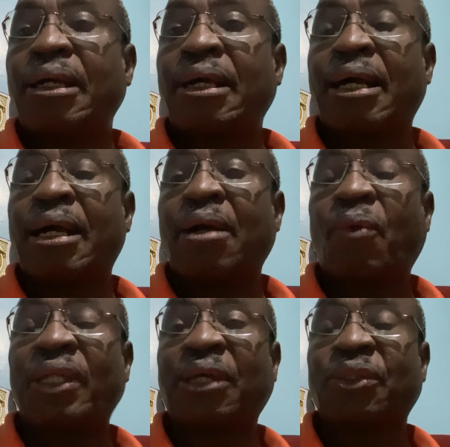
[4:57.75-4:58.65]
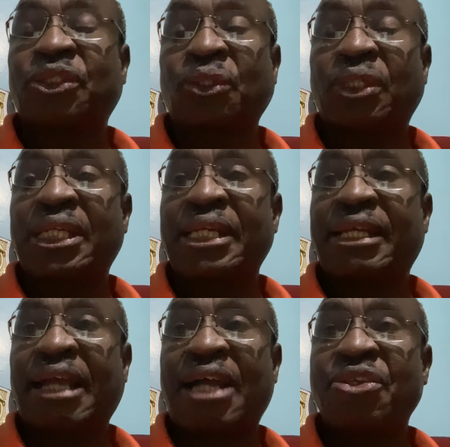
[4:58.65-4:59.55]
what I was told in
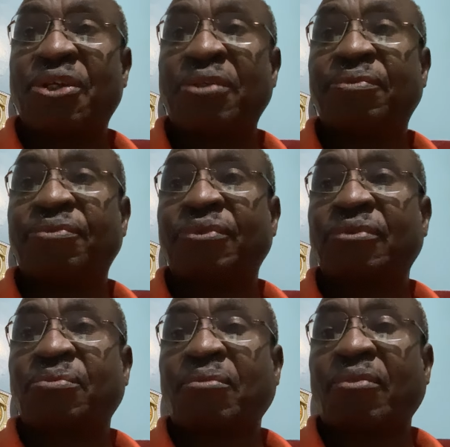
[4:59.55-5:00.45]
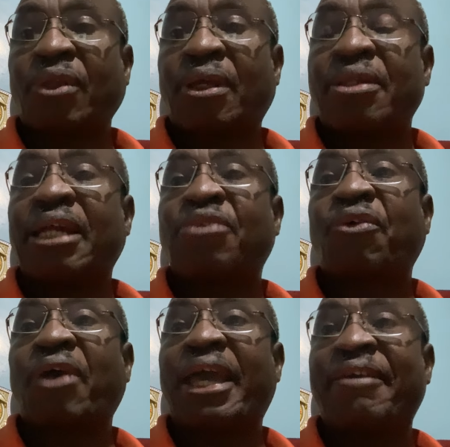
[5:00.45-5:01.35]
Kiganjo, that
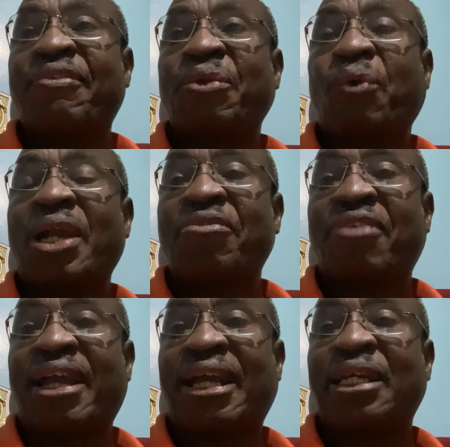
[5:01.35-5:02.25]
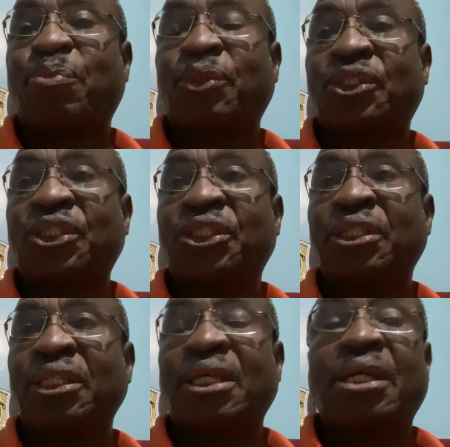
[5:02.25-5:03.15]
for every one vacant position,
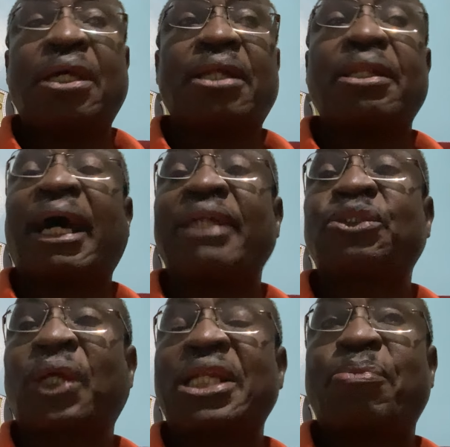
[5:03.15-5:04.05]
there are 20